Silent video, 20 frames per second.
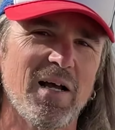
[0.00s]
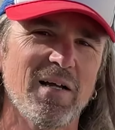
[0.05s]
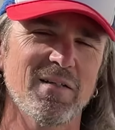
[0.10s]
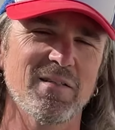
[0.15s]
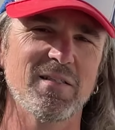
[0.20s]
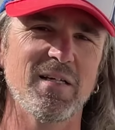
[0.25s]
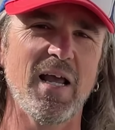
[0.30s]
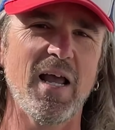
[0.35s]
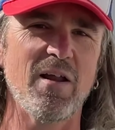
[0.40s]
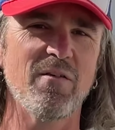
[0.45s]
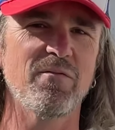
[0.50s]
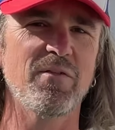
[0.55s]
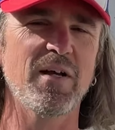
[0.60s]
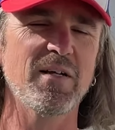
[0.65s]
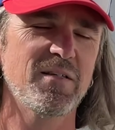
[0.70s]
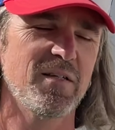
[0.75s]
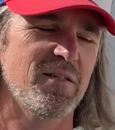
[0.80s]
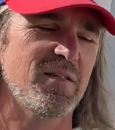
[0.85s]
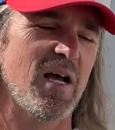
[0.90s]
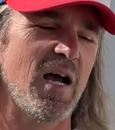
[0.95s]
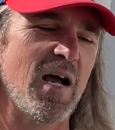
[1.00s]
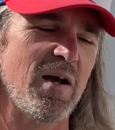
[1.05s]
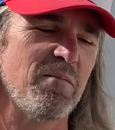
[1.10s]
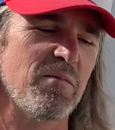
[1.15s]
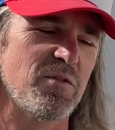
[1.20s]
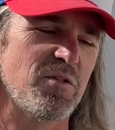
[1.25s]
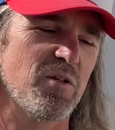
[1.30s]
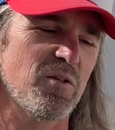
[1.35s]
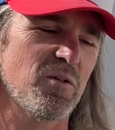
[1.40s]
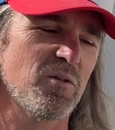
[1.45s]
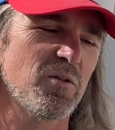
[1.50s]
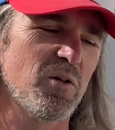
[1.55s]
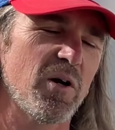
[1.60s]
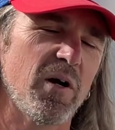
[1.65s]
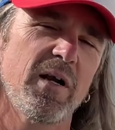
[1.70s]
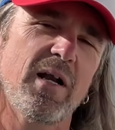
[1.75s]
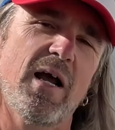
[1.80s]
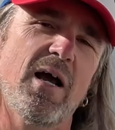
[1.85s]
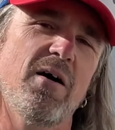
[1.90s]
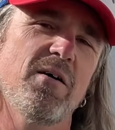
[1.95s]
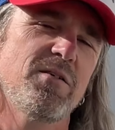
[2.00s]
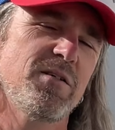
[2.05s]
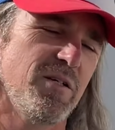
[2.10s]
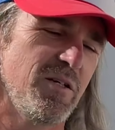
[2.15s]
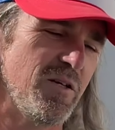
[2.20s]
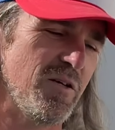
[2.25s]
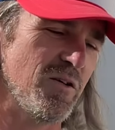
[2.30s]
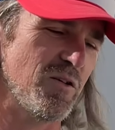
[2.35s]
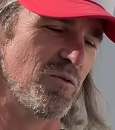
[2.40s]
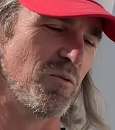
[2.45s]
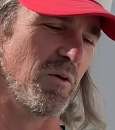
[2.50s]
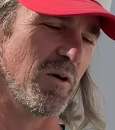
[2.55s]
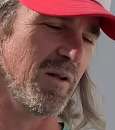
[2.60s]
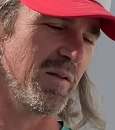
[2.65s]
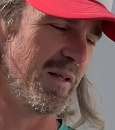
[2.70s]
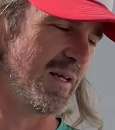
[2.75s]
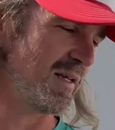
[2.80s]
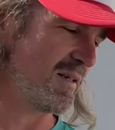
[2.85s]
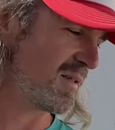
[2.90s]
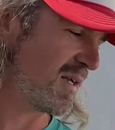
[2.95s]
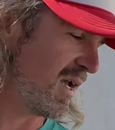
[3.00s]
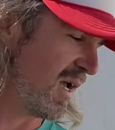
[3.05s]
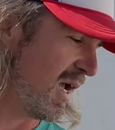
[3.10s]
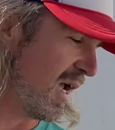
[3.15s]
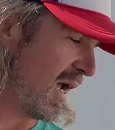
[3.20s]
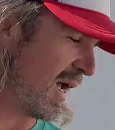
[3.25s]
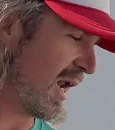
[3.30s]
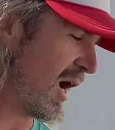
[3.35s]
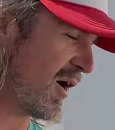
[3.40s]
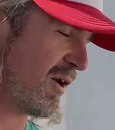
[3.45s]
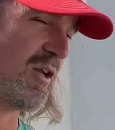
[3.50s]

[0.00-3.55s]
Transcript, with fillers: I say invest the time to learn how to use one of these. And how